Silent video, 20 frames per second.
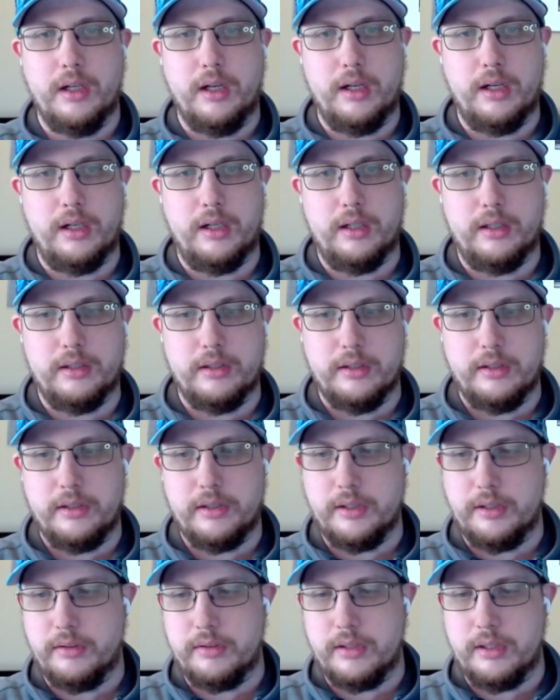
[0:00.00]

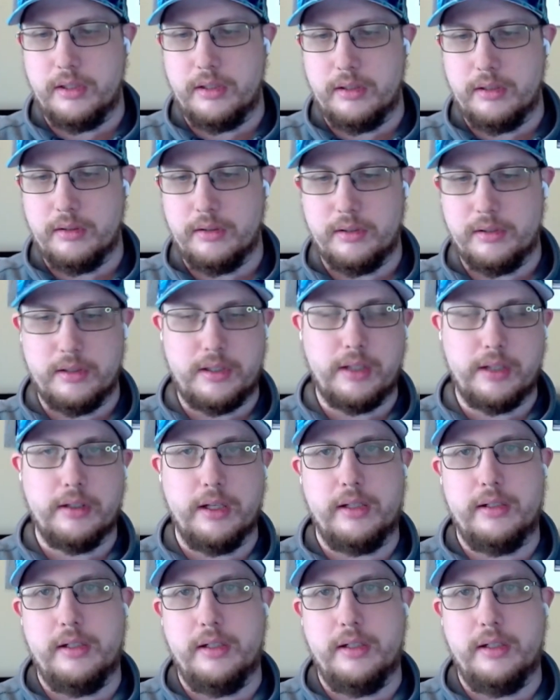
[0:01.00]
the deadline